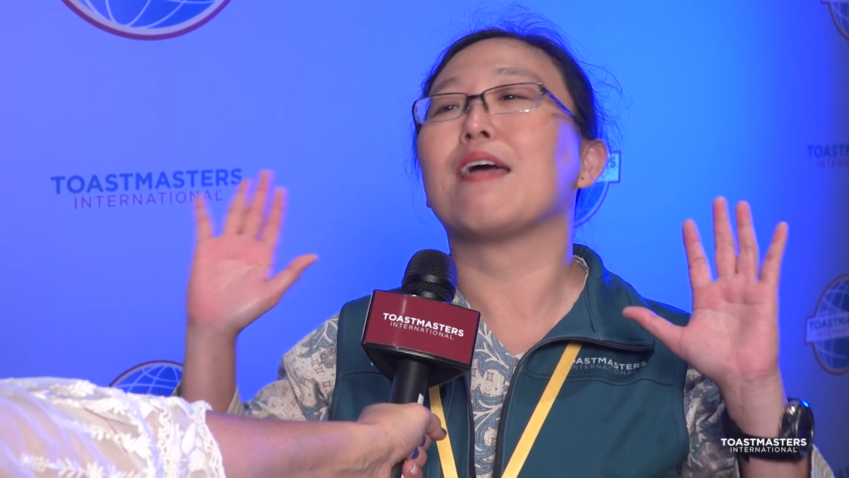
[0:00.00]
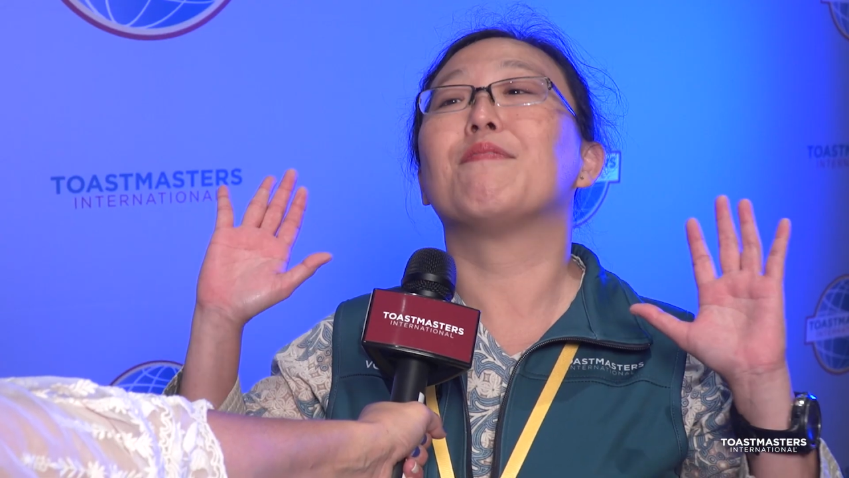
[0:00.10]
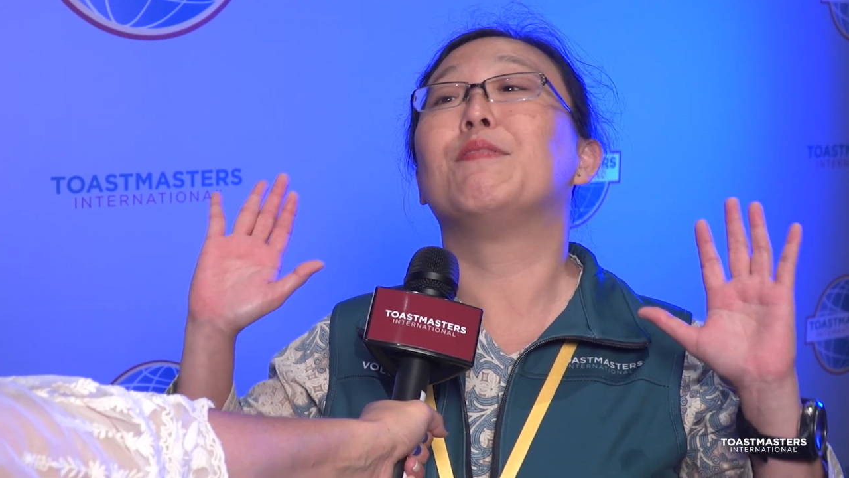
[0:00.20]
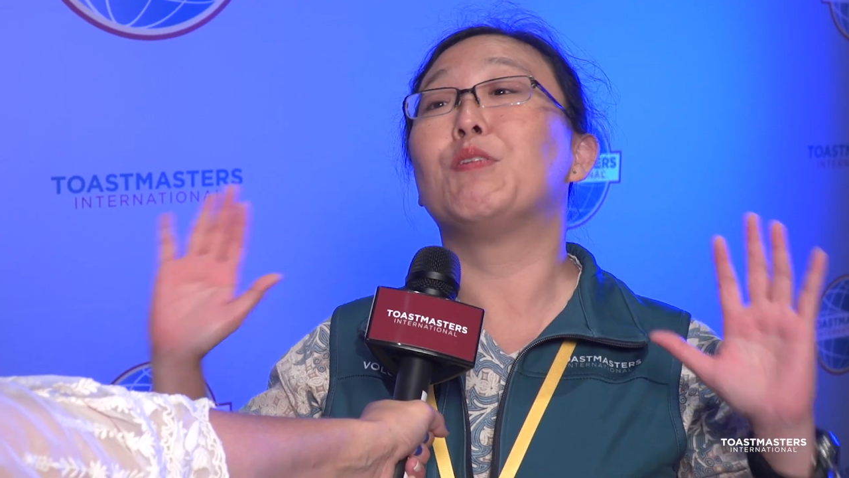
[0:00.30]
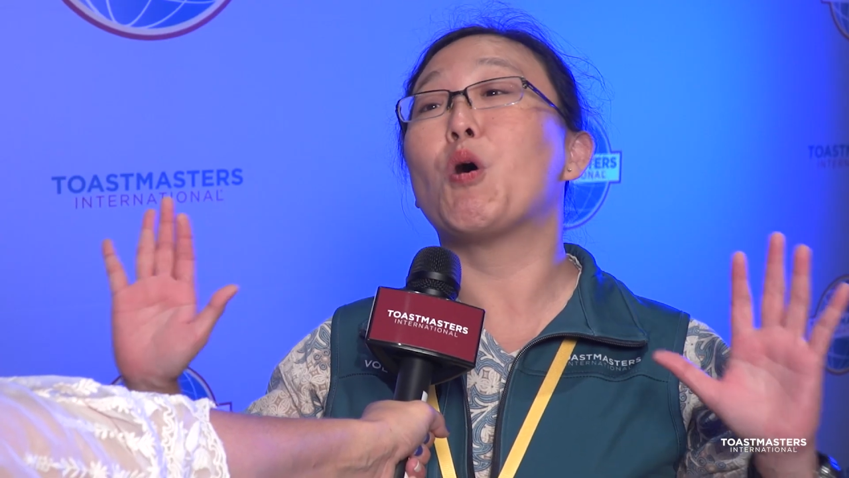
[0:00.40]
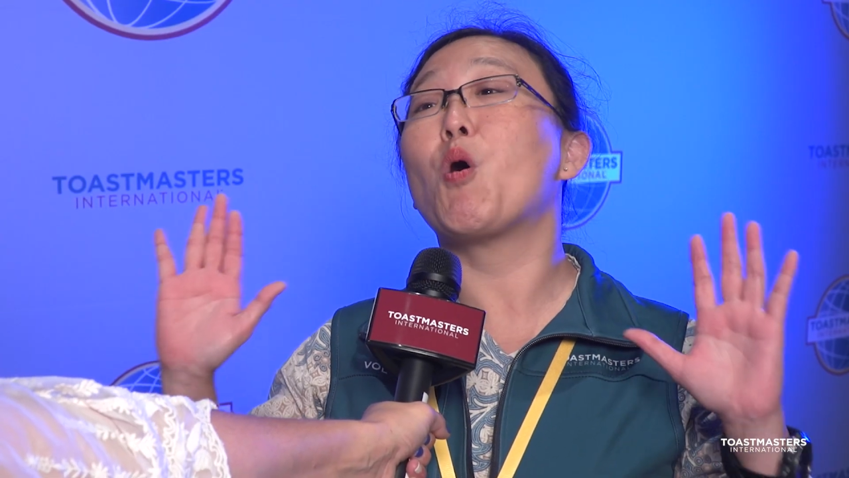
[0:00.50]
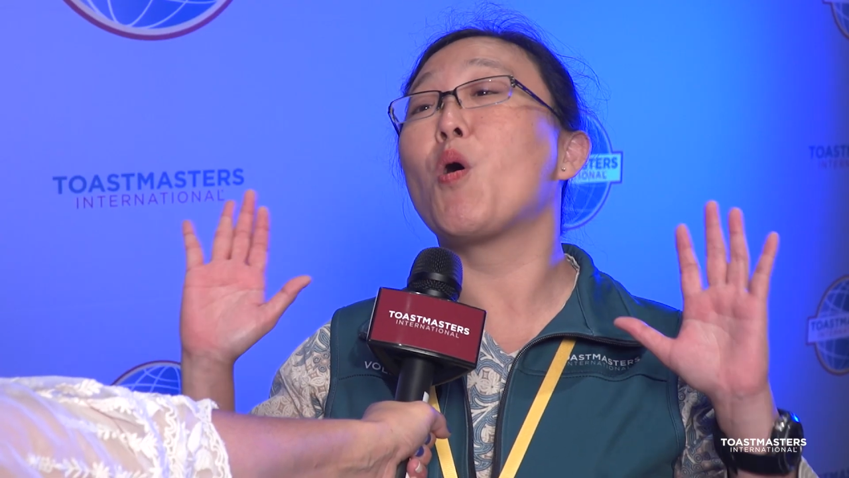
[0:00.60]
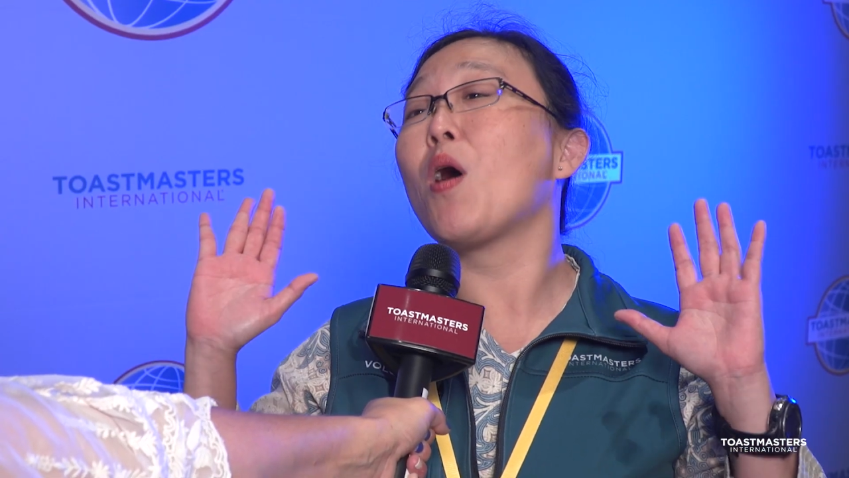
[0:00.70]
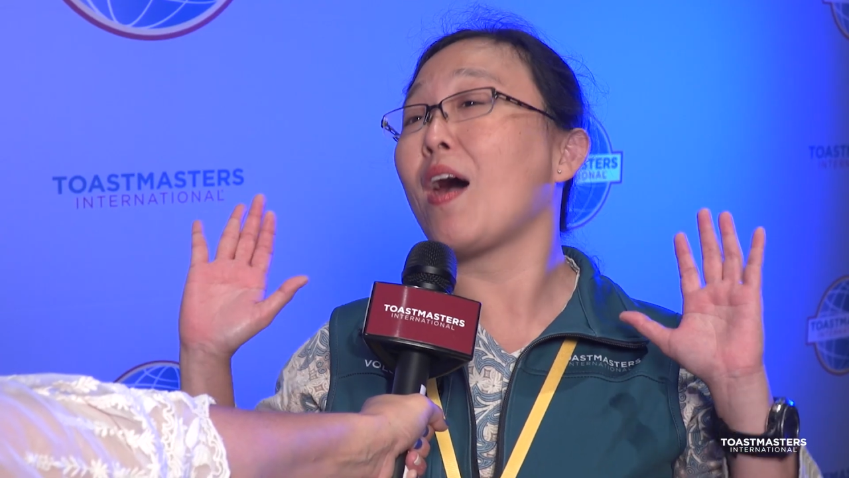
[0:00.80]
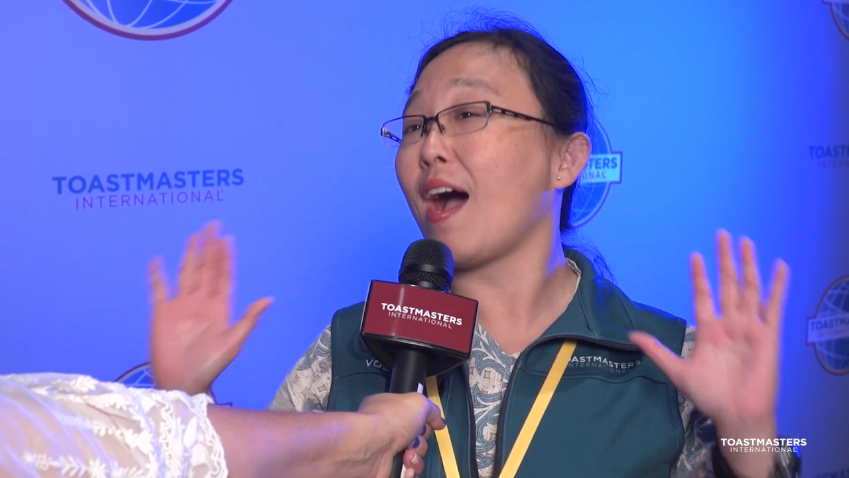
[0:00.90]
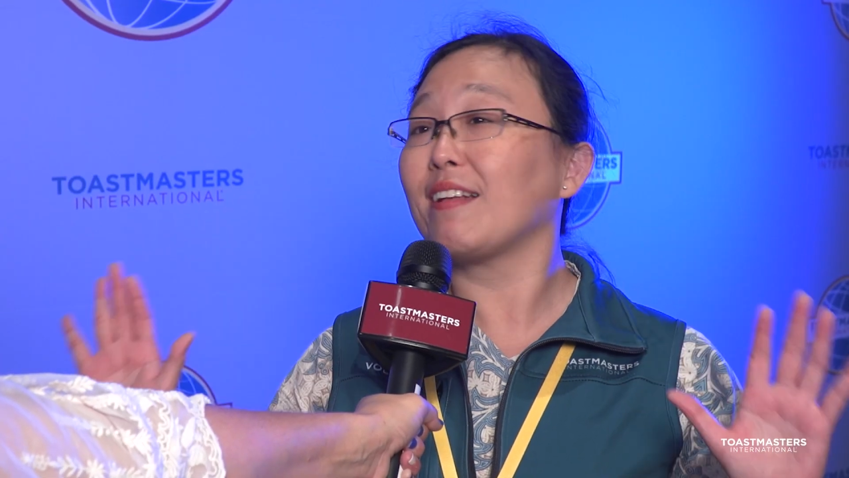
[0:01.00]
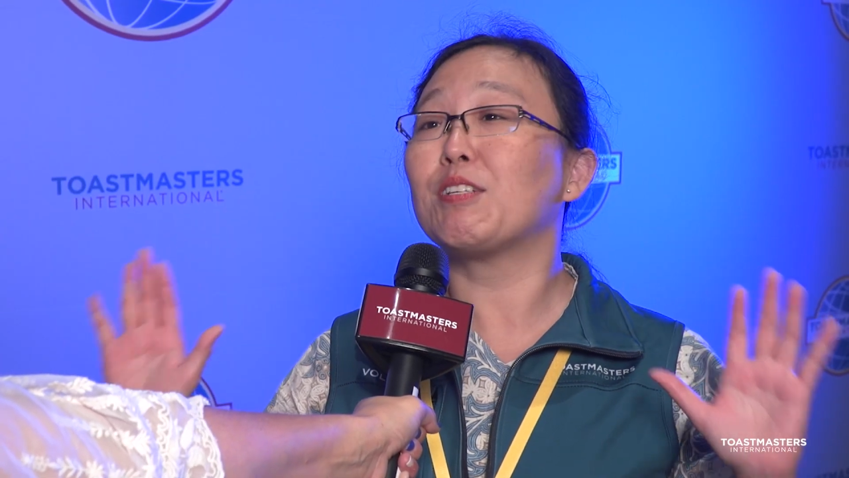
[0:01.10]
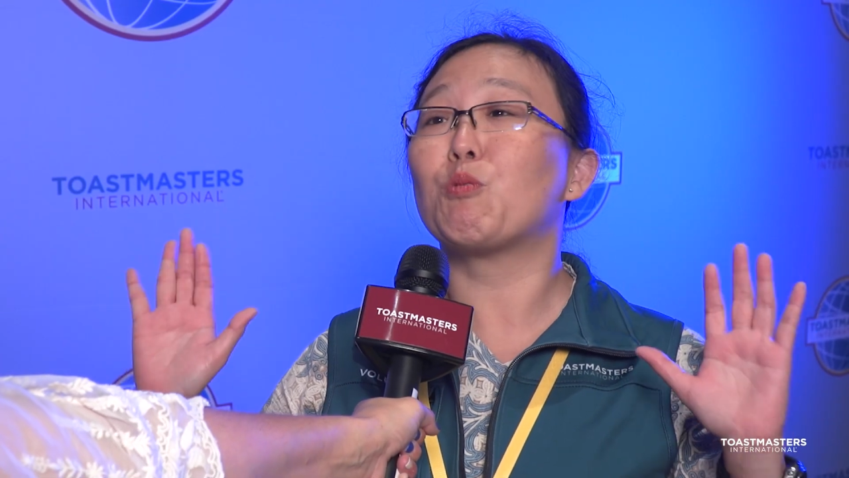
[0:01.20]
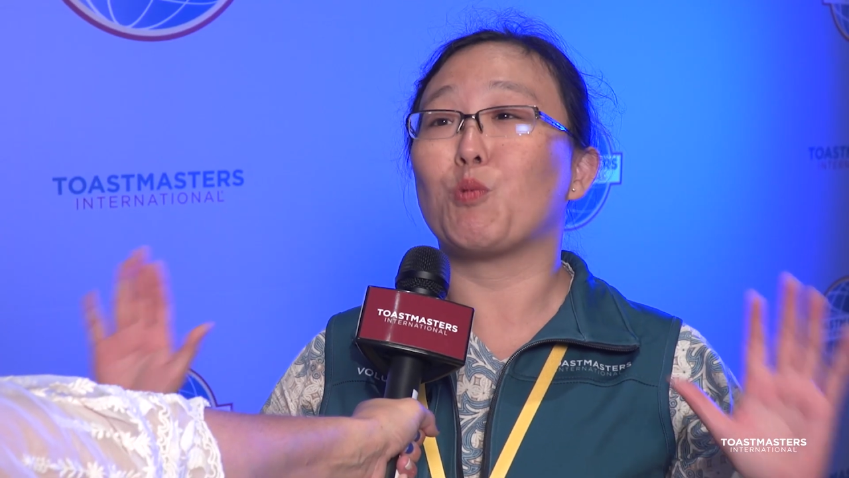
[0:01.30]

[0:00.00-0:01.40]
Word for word: have no other